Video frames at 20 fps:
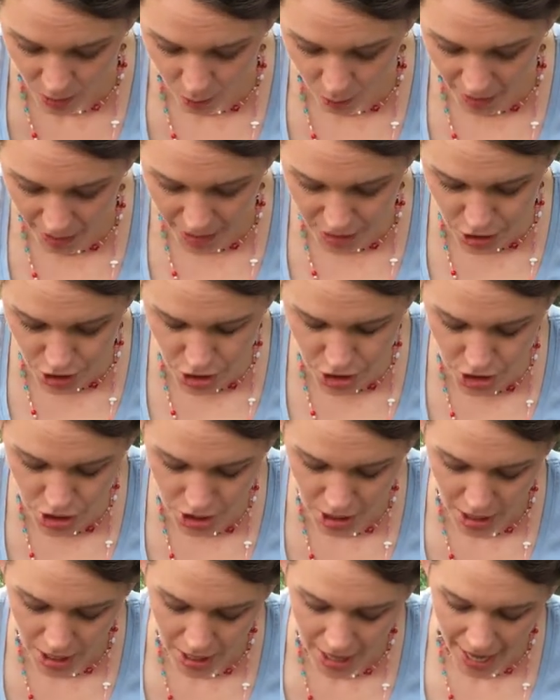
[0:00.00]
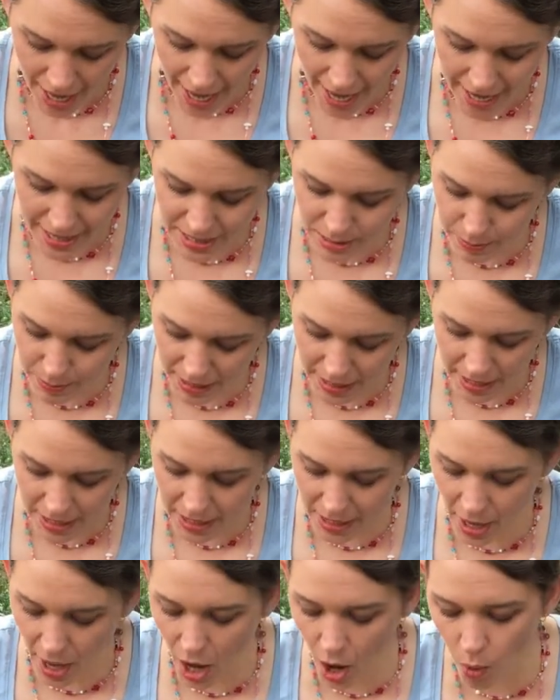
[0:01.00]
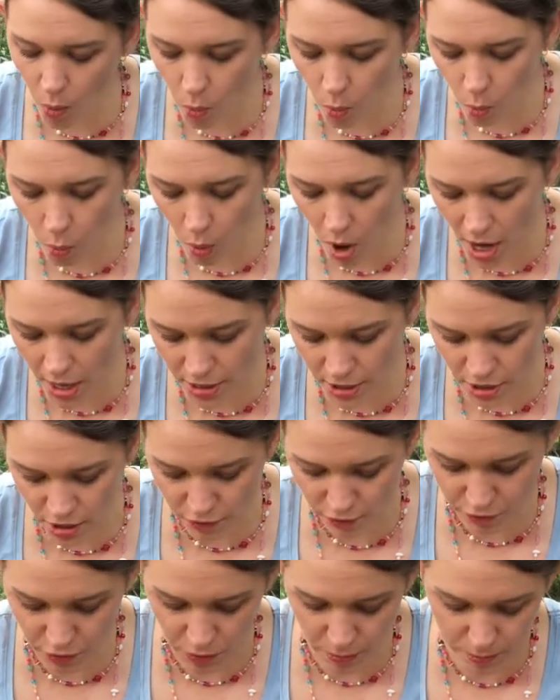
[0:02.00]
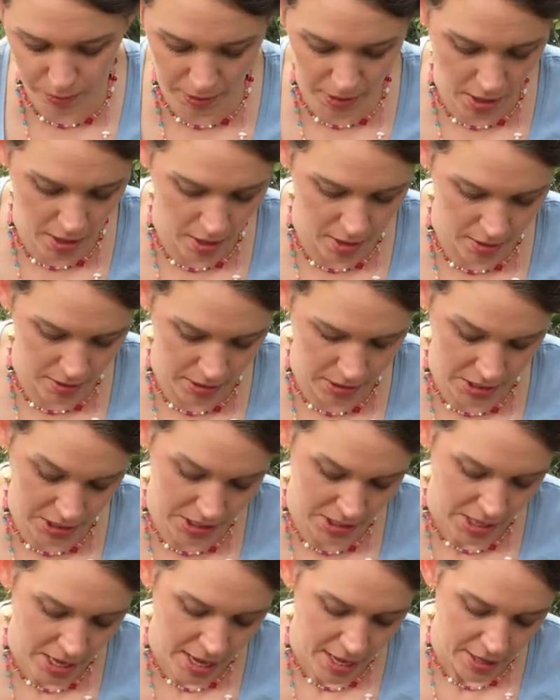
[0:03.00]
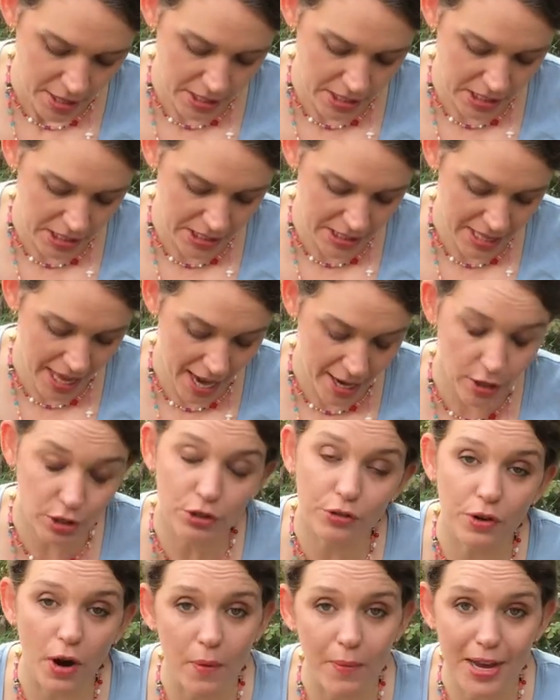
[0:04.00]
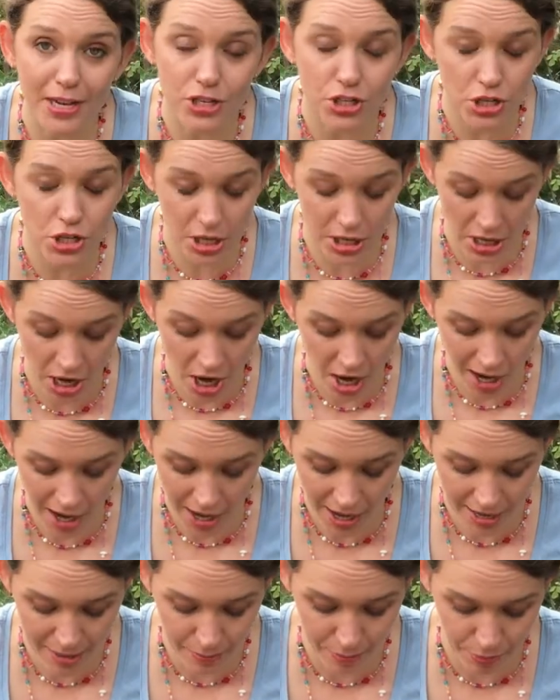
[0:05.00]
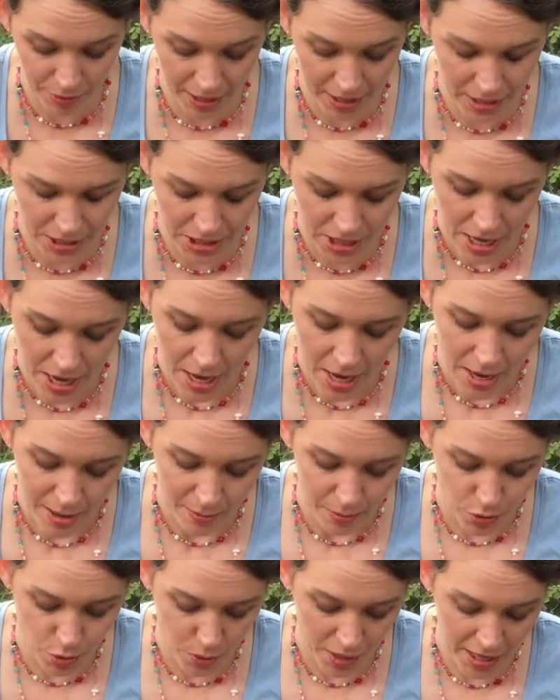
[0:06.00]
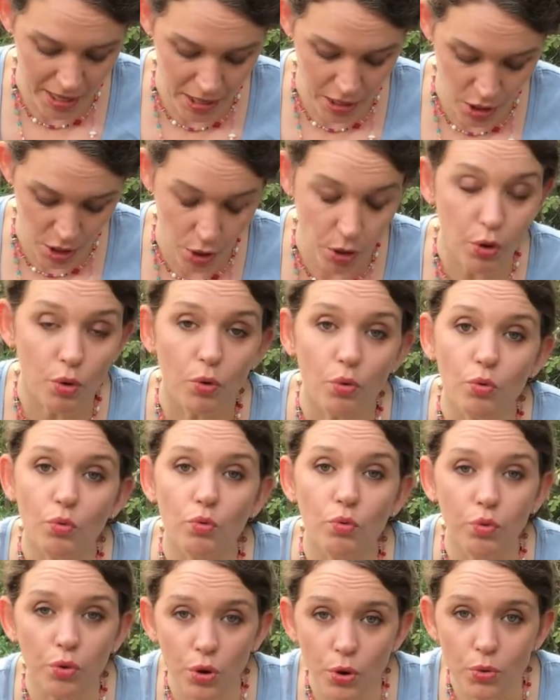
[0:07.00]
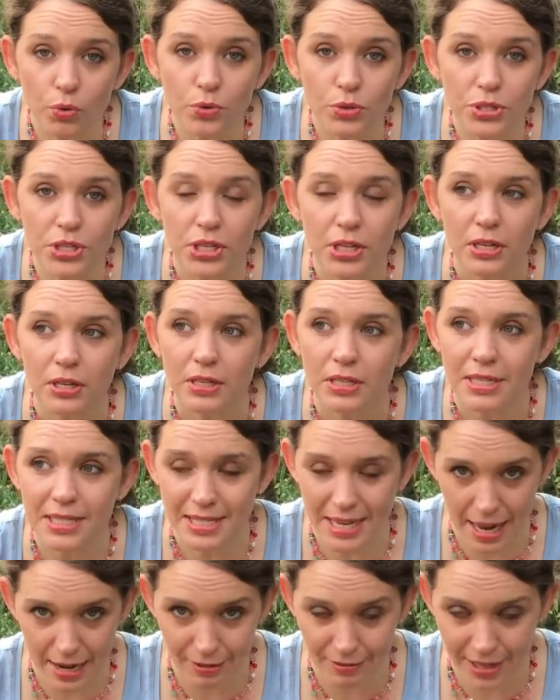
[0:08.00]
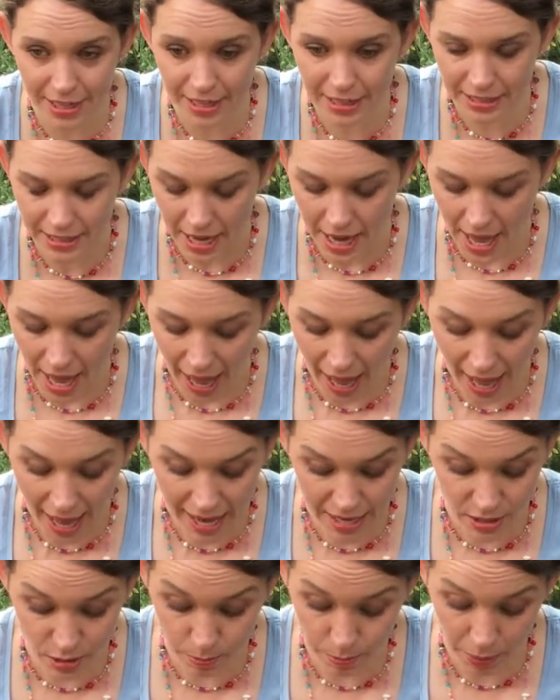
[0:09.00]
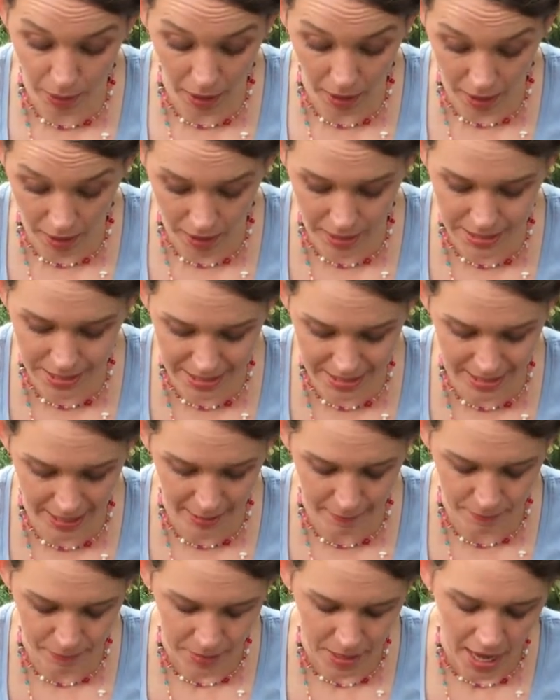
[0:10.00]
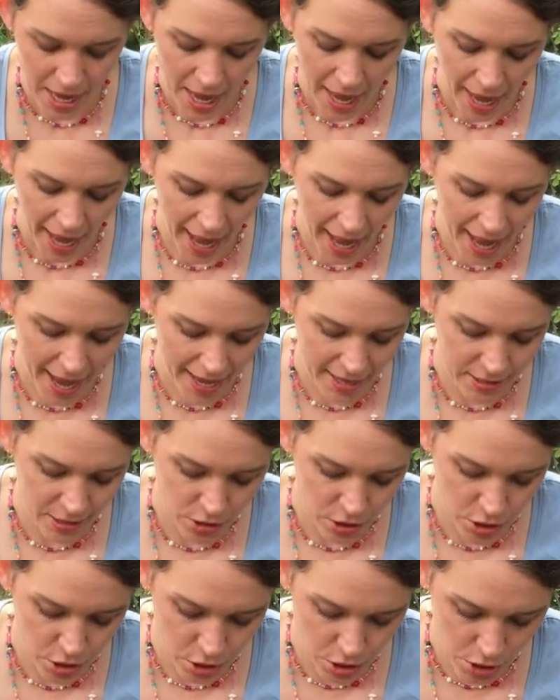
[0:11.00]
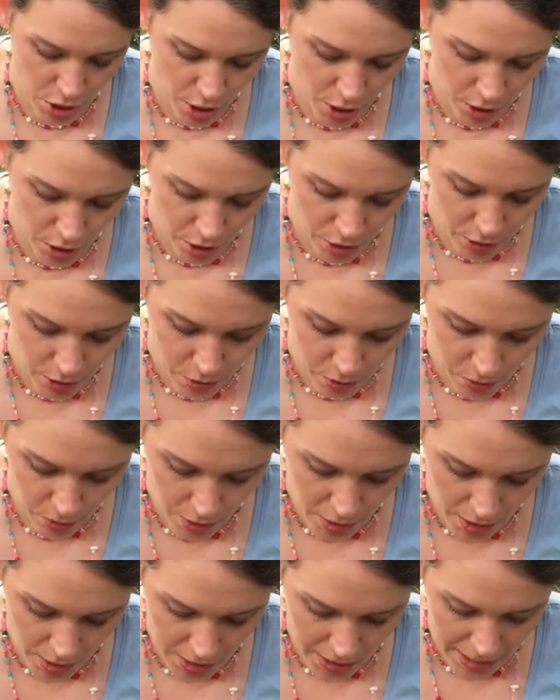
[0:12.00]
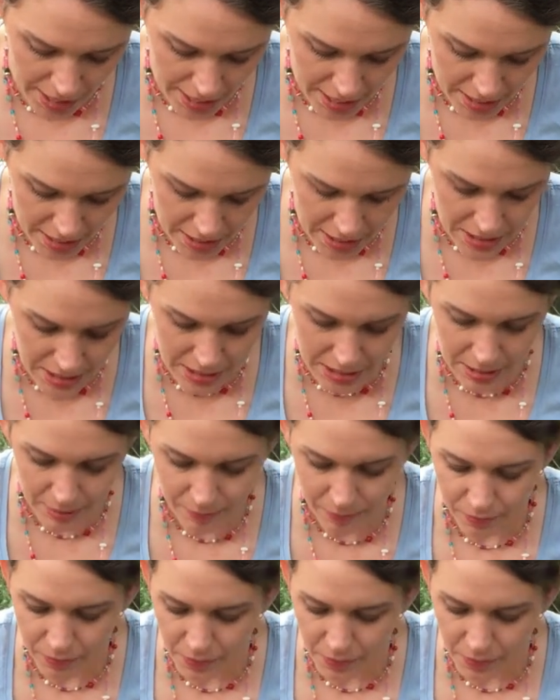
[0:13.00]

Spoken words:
which has been a wonderful plant. This is that Croatian hybrid between root celery and parsley, and so it's